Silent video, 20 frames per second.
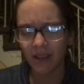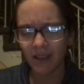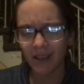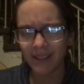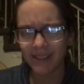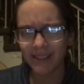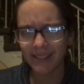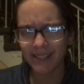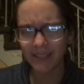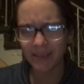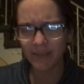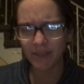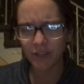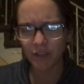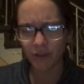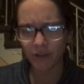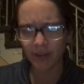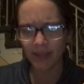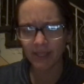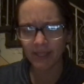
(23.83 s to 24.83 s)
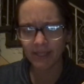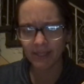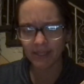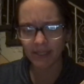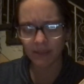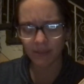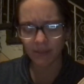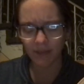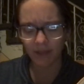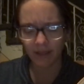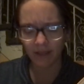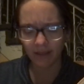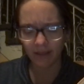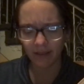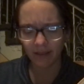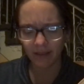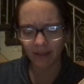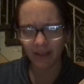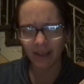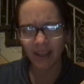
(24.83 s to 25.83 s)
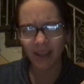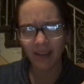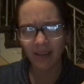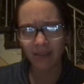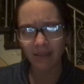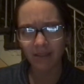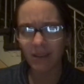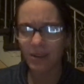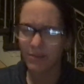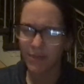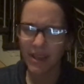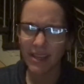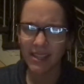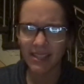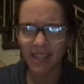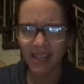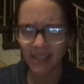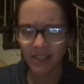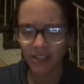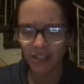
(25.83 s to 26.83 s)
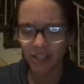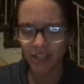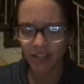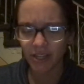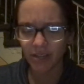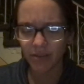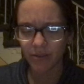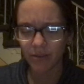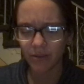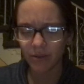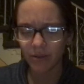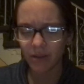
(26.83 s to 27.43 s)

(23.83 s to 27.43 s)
It seemed crazy to me, and yet it made sense too.